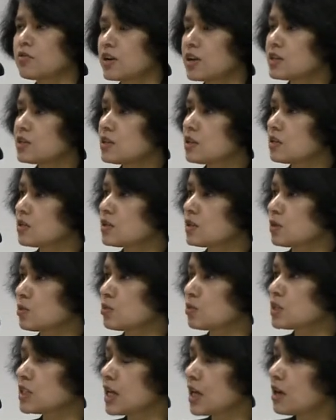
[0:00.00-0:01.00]
facing
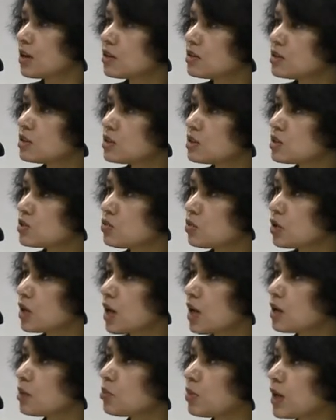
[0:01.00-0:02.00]
some challenges for
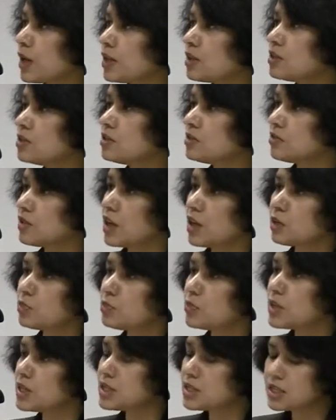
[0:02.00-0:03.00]
unplanned
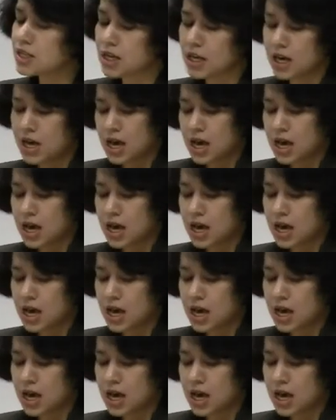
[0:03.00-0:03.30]
development.